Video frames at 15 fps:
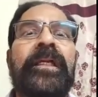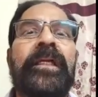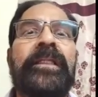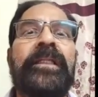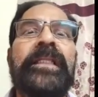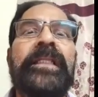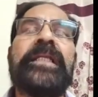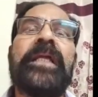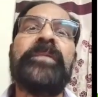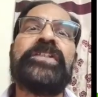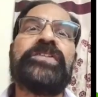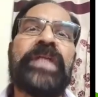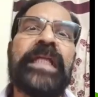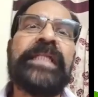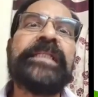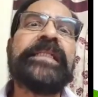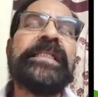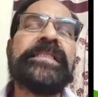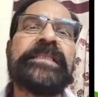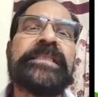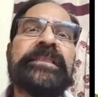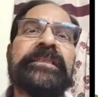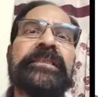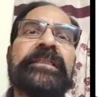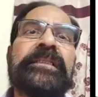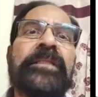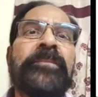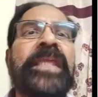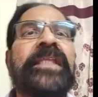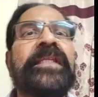Then coming to contents,
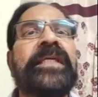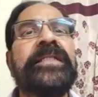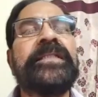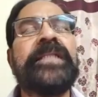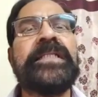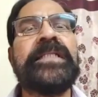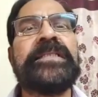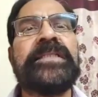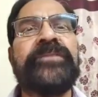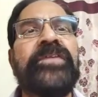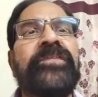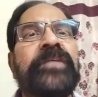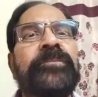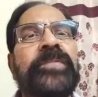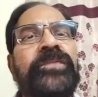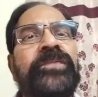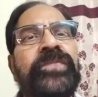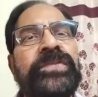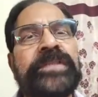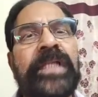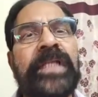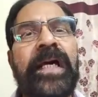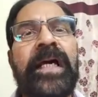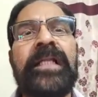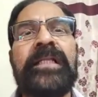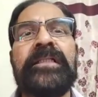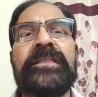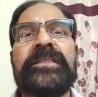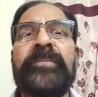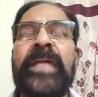the main contents of infratemporal fossa are
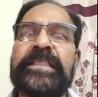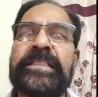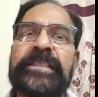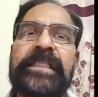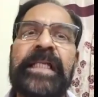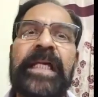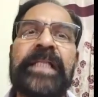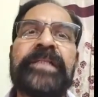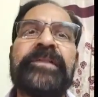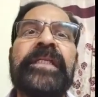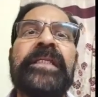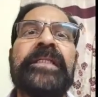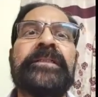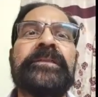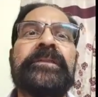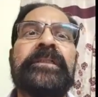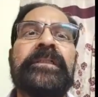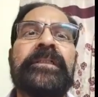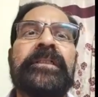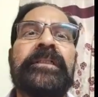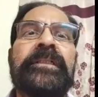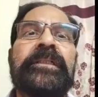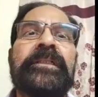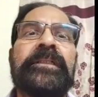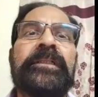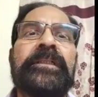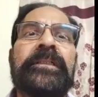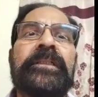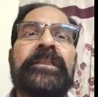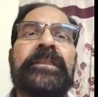the maxillary artery,
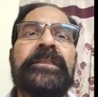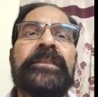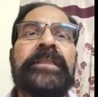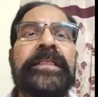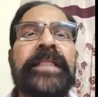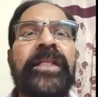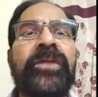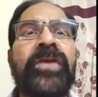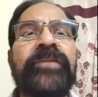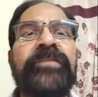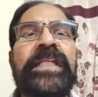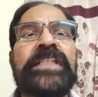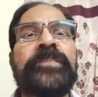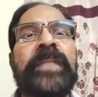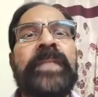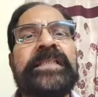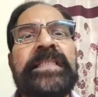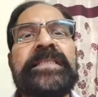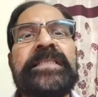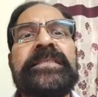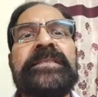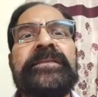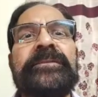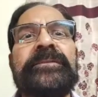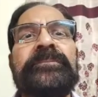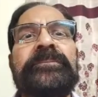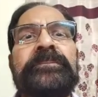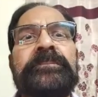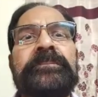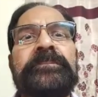the pterygoid venous plexus,
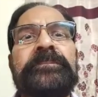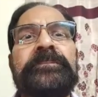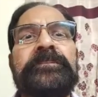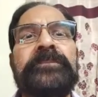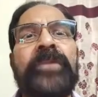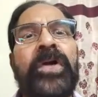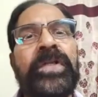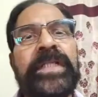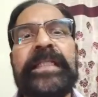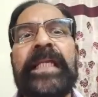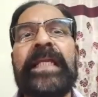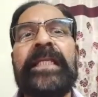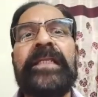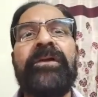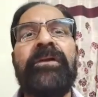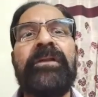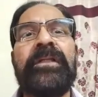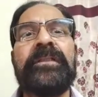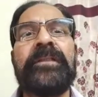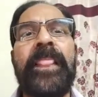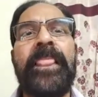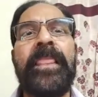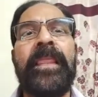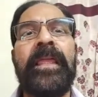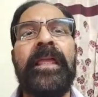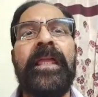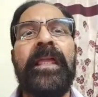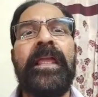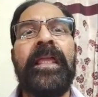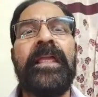otic ganglion,
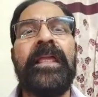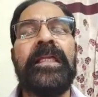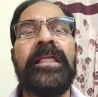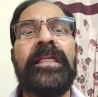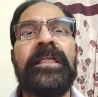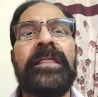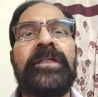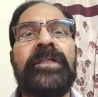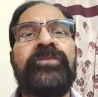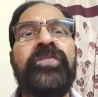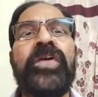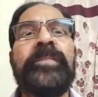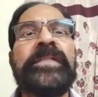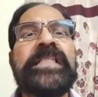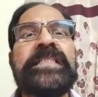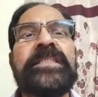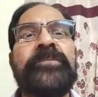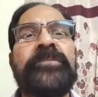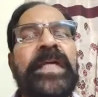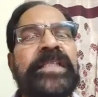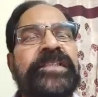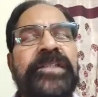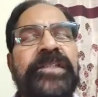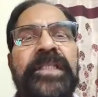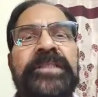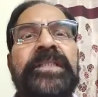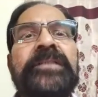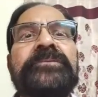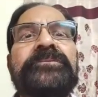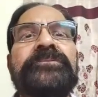4 muscles of mastication,